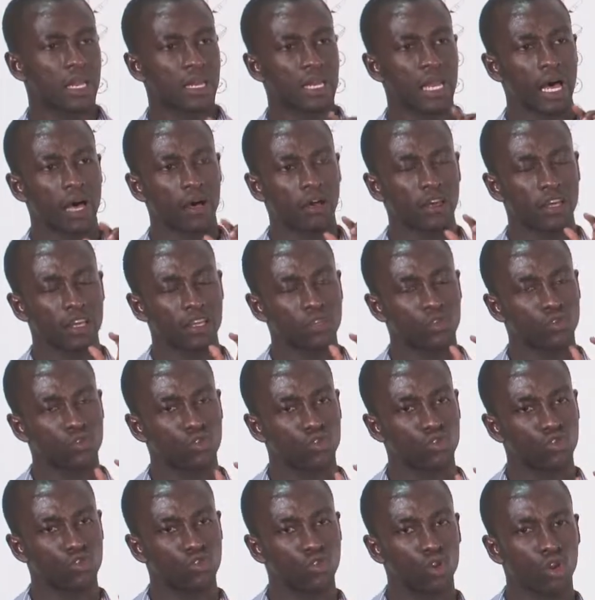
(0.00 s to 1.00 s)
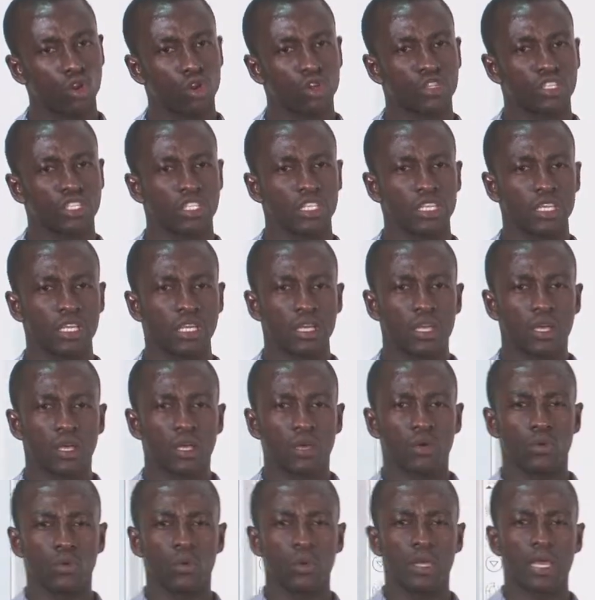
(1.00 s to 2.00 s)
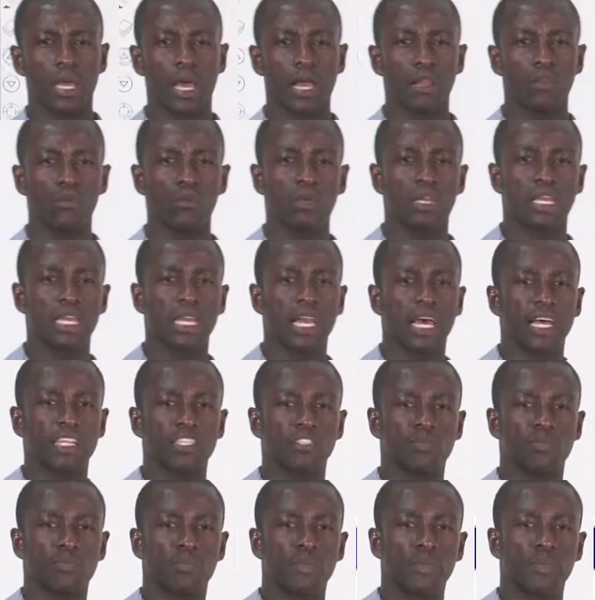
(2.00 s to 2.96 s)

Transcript: Now, in sociology, we are looking at